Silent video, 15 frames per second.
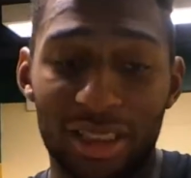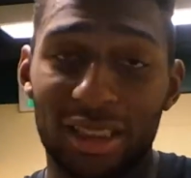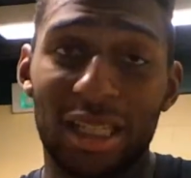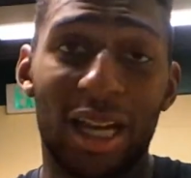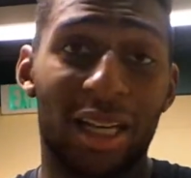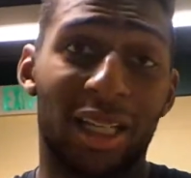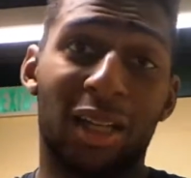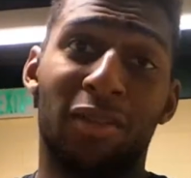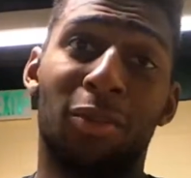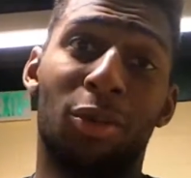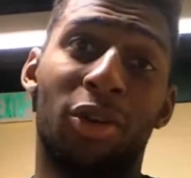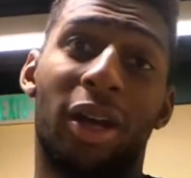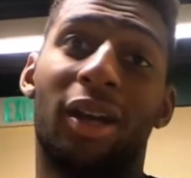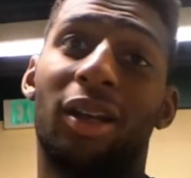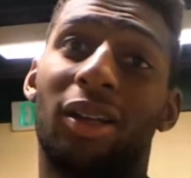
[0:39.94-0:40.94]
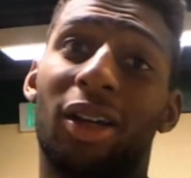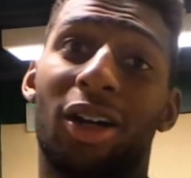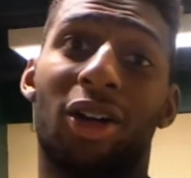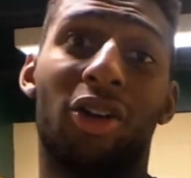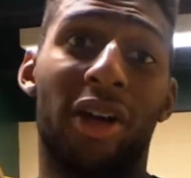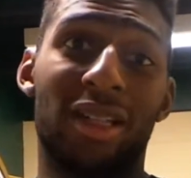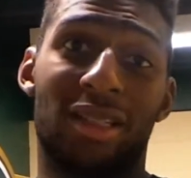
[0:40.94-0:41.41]
we just got to give them credit.
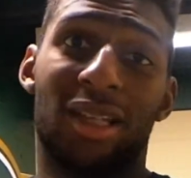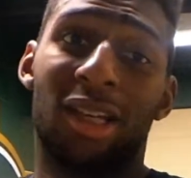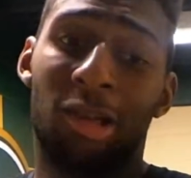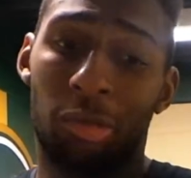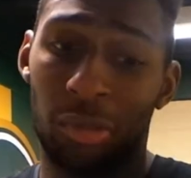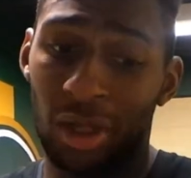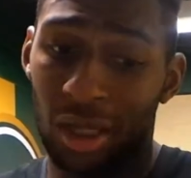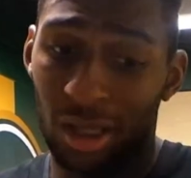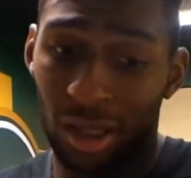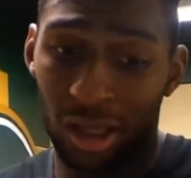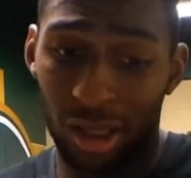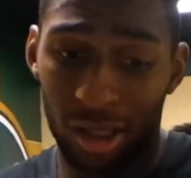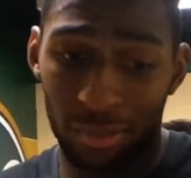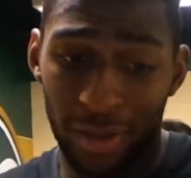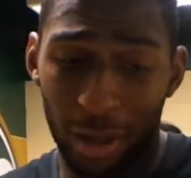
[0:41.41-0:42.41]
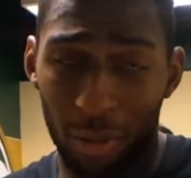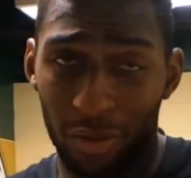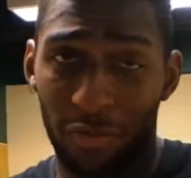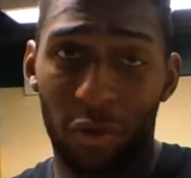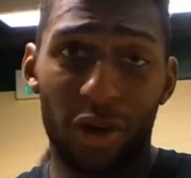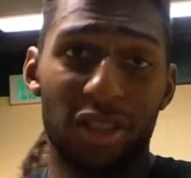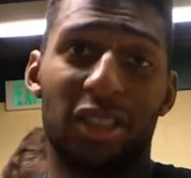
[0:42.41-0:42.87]
They're a great team. Um, they
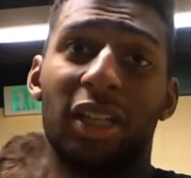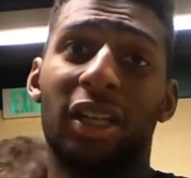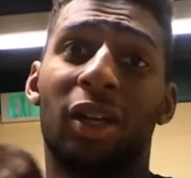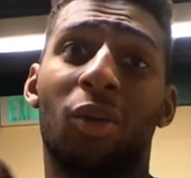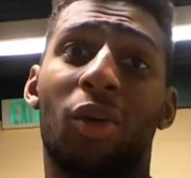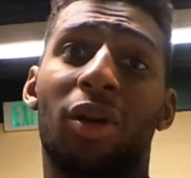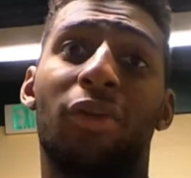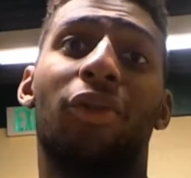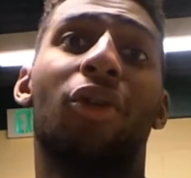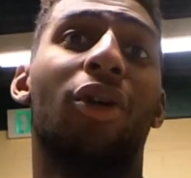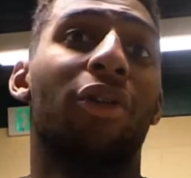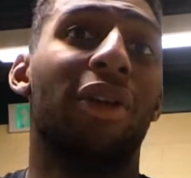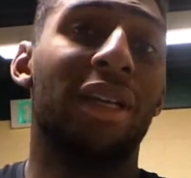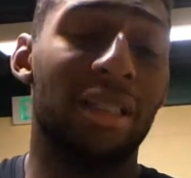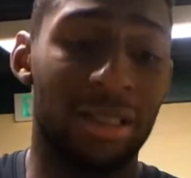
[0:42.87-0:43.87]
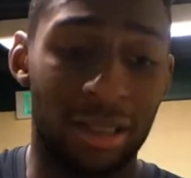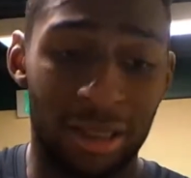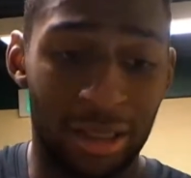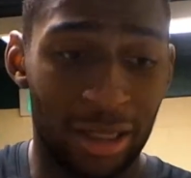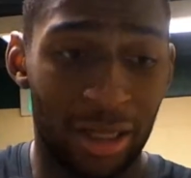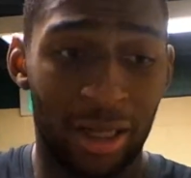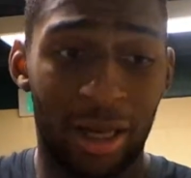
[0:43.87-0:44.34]
were 14 and 1 for a
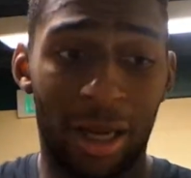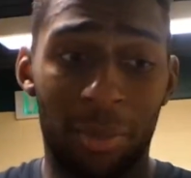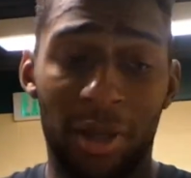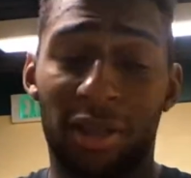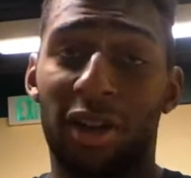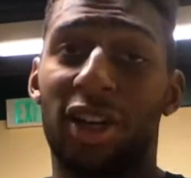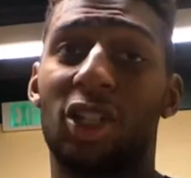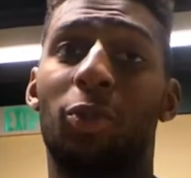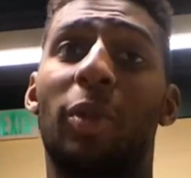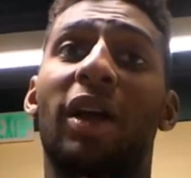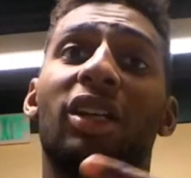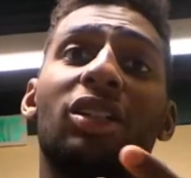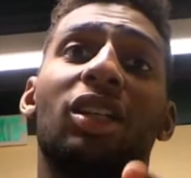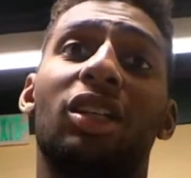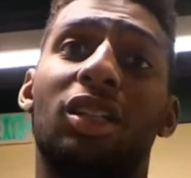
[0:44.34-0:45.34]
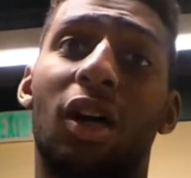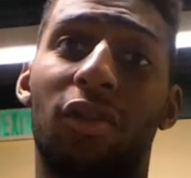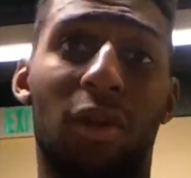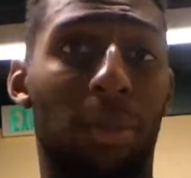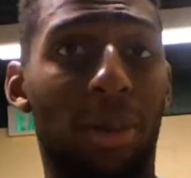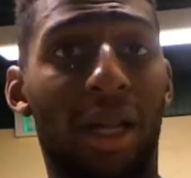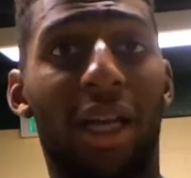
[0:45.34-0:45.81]
reason. I mean, they're especially
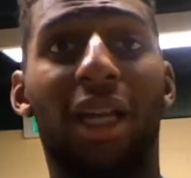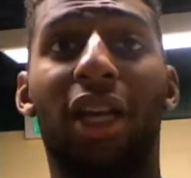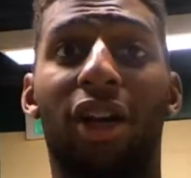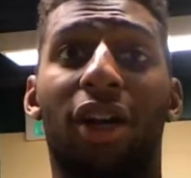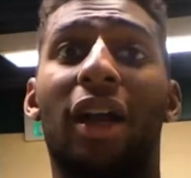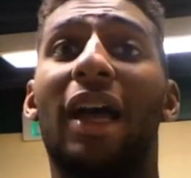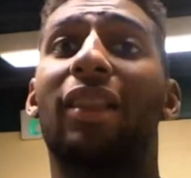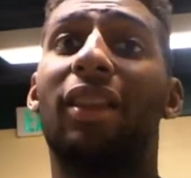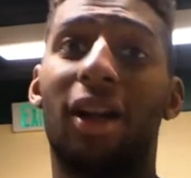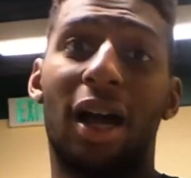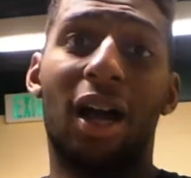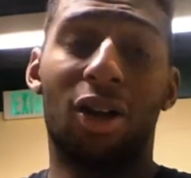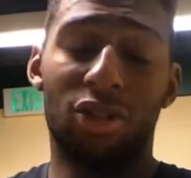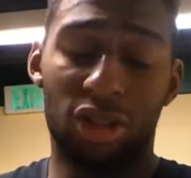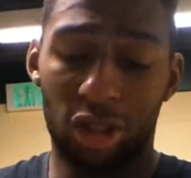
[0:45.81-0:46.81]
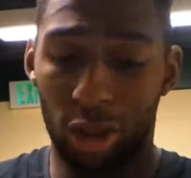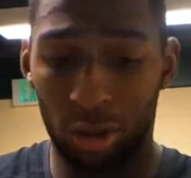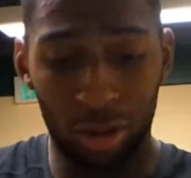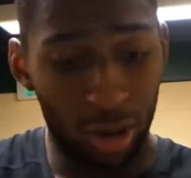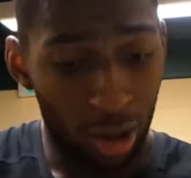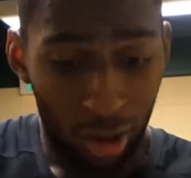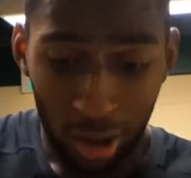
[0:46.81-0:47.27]
tough to play here at their house.
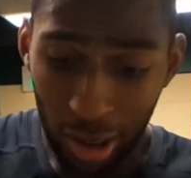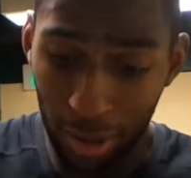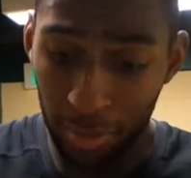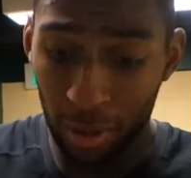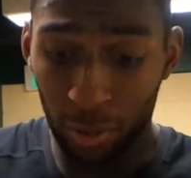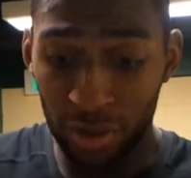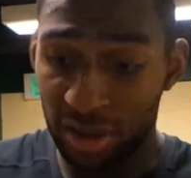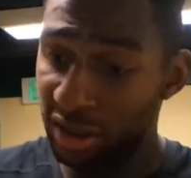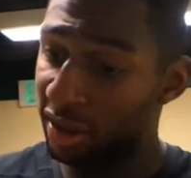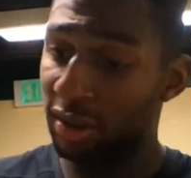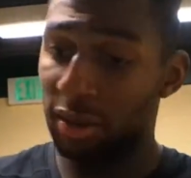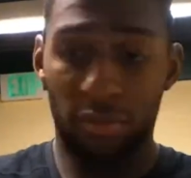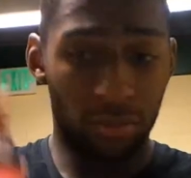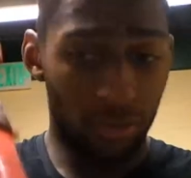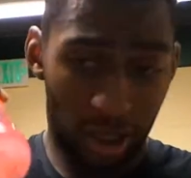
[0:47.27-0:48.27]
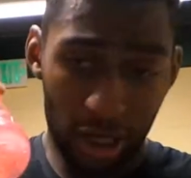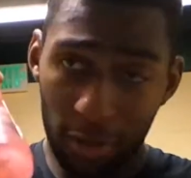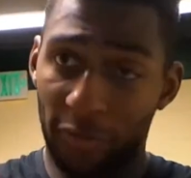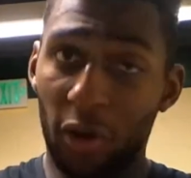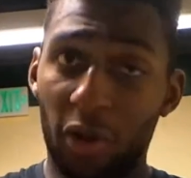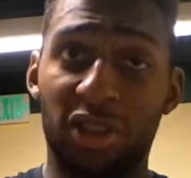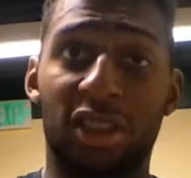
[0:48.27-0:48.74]
So, I mean, we just
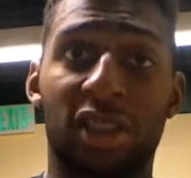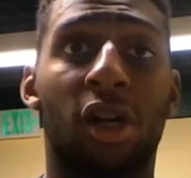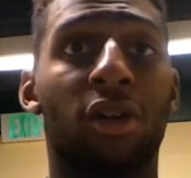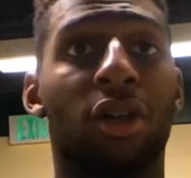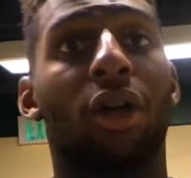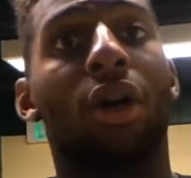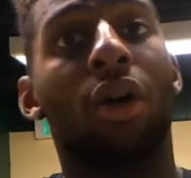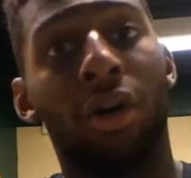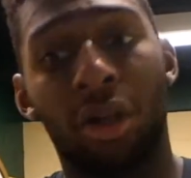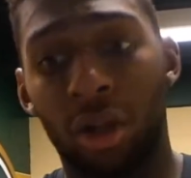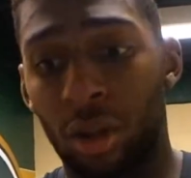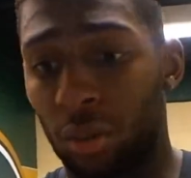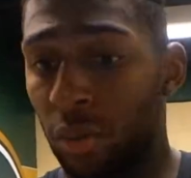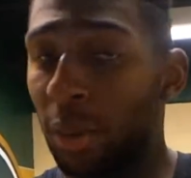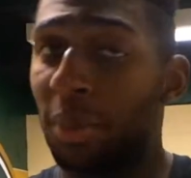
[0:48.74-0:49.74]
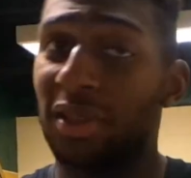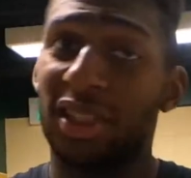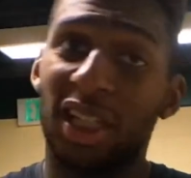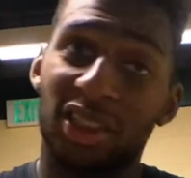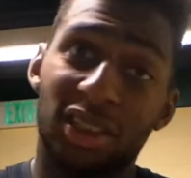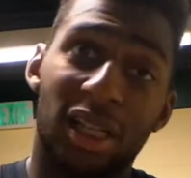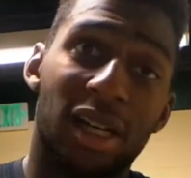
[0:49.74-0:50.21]
kept focusing on the goal, you know, one
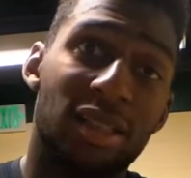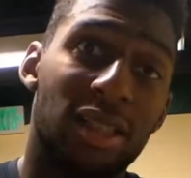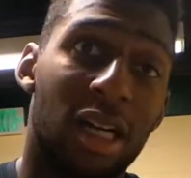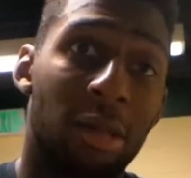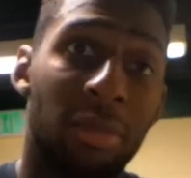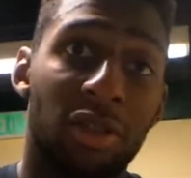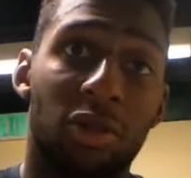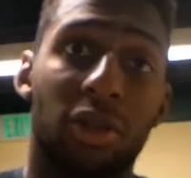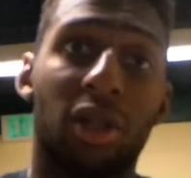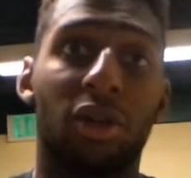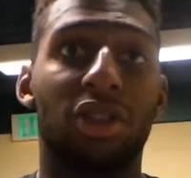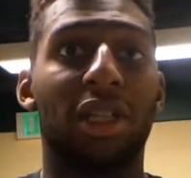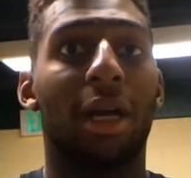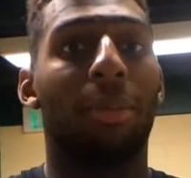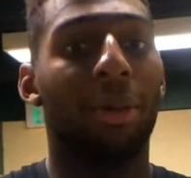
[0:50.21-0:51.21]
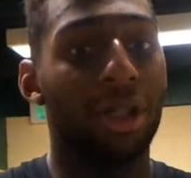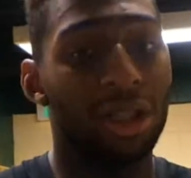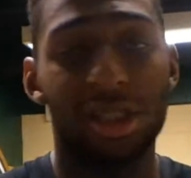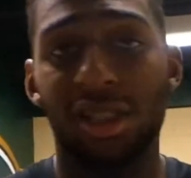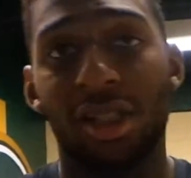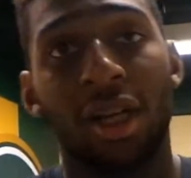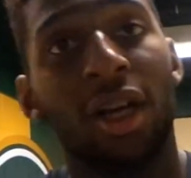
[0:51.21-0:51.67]
possession at a time. That's what Coach Shaw
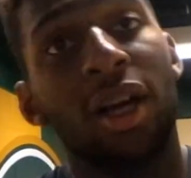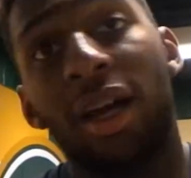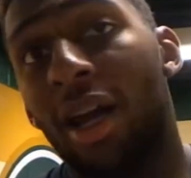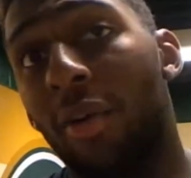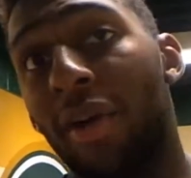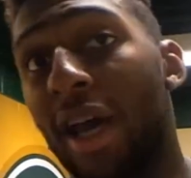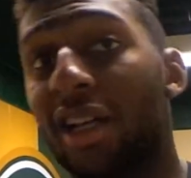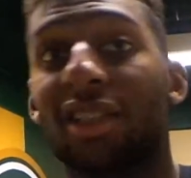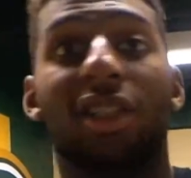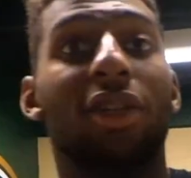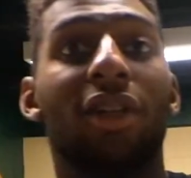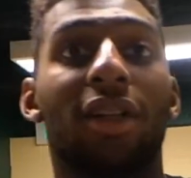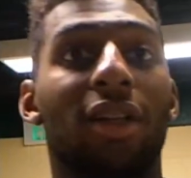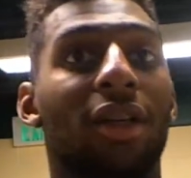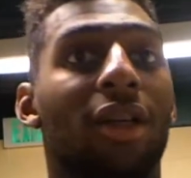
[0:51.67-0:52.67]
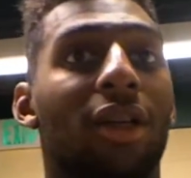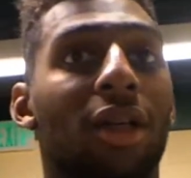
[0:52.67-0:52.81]
preaches, and we executed.